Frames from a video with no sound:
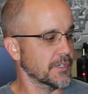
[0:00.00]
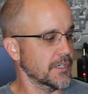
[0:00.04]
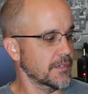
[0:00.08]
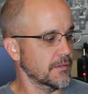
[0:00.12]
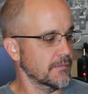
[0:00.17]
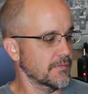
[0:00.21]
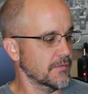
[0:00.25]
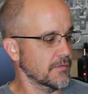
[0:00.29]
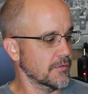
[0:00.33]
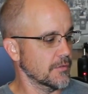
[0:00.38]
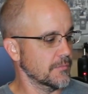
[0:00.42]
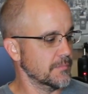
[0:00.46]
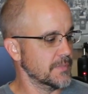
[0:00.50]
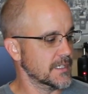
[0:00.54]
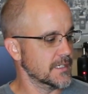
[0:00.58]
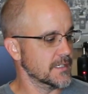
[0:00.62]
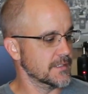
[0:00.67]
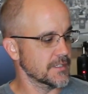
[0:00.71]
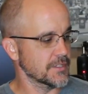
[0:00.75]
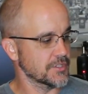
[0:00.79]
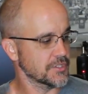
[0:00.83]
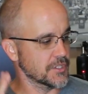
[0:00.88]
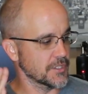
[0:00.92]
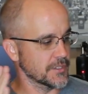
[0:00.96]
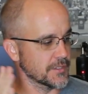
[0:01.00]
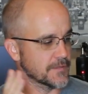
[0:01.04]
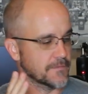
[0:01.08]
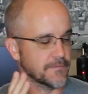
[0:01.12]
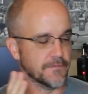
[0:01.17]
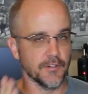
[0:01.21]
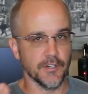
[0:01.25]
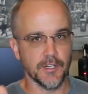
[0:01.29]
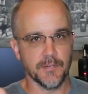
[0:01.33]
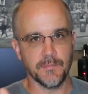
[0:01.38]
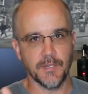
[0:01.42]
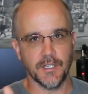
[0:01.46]
helpful because it's just
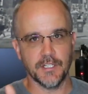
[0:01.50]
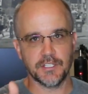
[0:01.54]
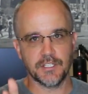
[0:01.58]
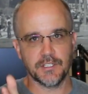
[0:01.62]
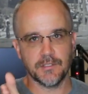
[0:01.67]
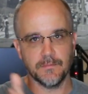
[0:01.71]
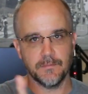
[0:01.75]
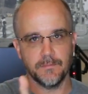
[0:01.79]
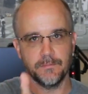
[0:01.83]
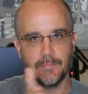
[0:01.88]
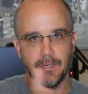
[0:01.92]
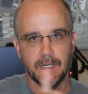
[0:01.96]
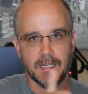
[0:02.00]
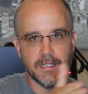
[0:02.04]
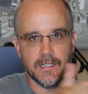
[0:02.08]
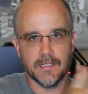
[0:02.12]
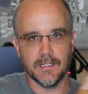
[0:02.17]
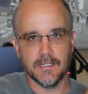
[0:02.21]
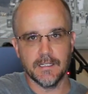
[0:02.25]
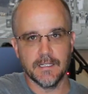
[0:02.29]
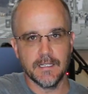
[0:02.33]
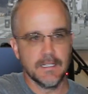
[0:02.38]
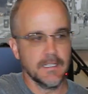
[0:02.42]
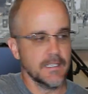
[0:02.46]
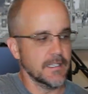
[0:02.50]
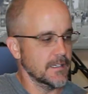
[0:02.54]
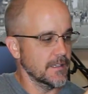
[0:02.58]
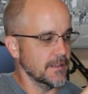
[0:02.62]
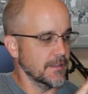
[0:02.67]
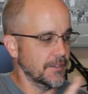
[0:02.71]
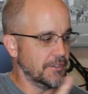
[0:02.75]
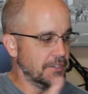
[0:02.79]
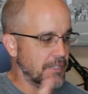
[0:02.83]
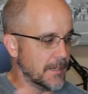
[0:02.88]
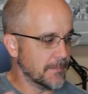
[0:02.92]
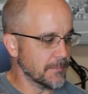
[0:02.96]
very much by
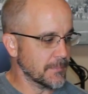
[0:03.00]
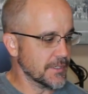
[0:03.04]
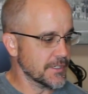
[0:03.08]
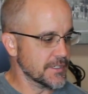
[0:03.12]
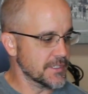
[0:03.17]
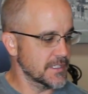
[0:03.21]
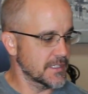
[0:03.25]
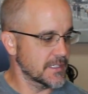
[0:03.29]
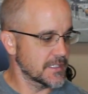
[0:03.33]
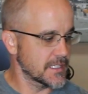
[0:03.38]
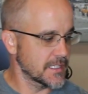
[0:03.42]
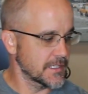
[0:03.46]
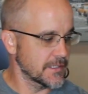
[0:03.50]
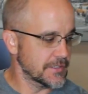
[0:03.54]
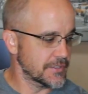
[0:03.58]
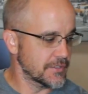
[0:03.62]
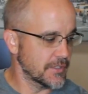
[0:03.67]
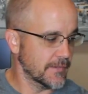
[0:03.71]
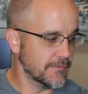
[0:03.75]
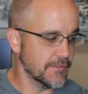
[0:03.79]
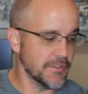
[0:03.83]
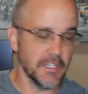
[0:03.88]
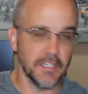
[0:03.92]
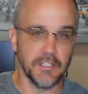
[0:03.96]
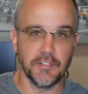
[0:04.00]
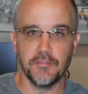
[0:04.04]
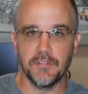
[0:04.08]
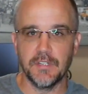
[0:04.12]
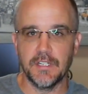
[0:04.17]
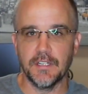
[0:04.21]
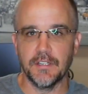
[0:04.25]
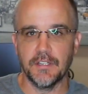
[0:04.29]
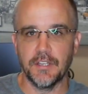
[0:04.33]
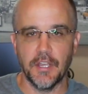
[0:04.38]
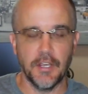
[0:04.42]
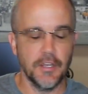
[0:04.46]
the numbers and it tells you everything you need
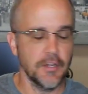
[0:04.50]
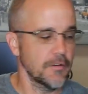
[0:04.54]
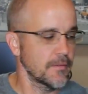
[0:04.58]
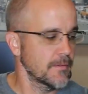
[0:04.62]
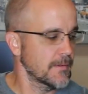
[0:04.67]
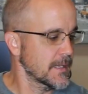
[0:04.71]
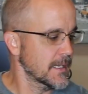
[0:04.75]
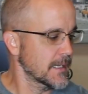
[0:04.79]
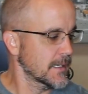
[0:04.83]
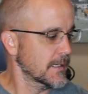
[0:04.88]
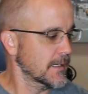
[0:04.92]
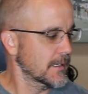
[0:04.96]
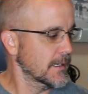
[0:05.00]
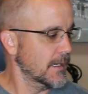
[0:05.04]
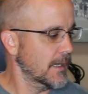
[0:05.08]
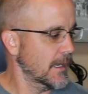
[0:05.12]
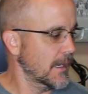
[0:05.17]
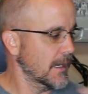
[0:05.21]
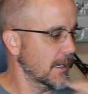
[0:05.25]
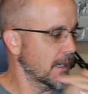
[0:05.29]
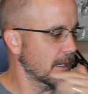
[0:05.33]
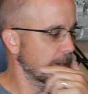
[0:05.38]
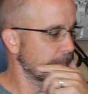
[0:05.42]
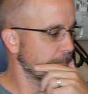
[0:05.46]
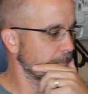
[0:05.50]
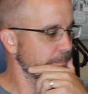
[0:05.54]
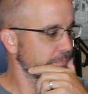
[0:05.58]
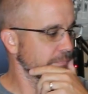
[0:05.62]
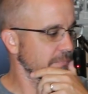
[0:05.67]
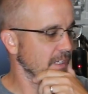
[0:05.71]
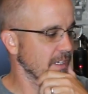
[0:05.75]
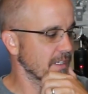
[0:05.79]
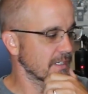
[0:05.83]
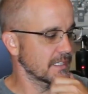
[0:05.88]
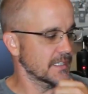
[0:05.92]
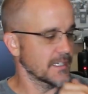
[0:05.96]
to know. Um,
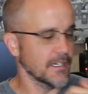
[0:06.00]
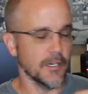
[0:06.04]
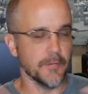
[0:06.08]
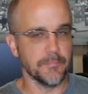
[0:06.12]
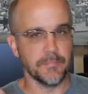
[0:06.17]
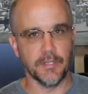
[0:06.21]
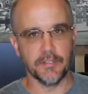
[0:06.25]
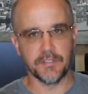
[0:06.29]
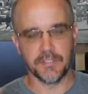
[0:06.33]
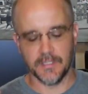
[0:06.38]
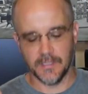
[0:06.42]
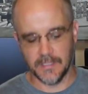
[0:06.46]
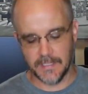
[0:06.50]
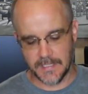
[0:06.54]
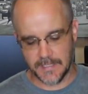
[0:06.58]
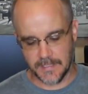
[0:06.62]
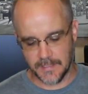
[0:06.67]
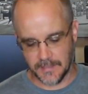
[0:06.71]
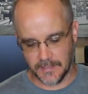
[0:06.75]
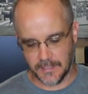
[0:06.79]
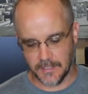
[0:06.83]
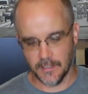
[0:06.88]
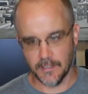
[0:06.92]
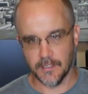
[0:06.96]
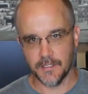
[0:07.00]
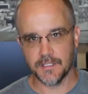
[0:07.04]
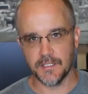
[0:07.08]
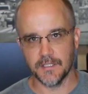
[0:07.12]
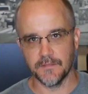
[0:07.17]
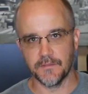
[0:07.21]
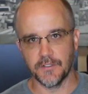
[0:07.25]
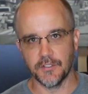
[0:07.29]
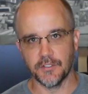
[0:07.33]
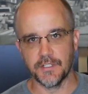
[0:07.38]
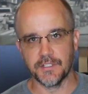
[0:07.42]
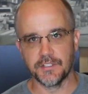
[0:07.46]
again, I'll post links in the cards
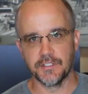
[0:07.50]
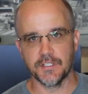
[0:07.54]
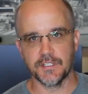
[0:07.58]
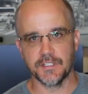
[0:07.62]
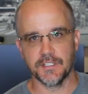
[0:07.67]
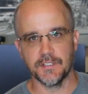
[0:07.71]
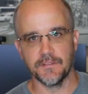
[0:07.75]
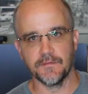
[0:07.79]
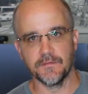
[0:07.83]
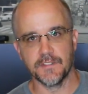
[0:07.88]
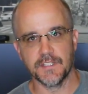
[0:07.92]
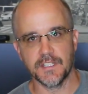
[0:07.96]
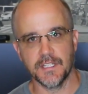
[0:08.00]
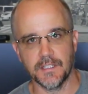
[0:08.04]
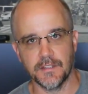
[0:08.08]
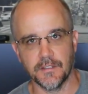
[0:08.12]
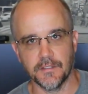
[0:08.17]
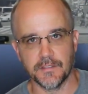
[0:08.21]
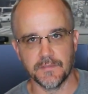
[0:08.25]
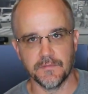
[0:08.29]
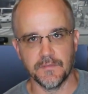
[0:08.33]
if you're interested in seeing those